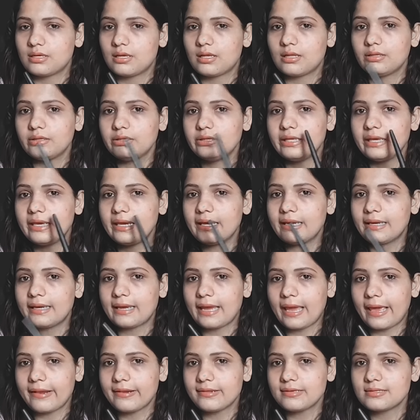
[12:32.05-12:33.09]
they
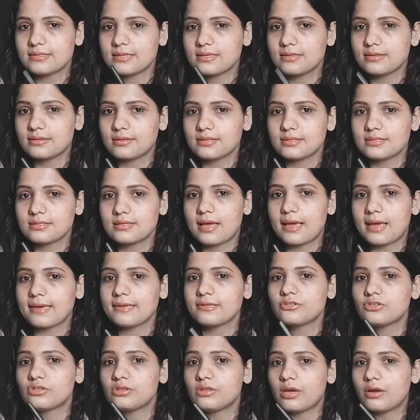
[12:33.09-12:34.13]
can
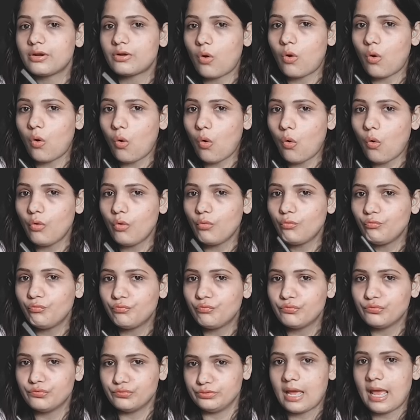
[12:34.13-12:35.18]
synthesize their own
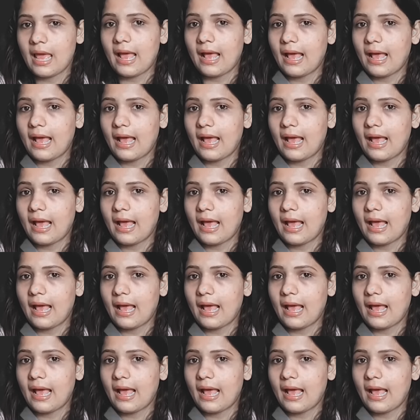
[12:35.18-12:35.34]
food.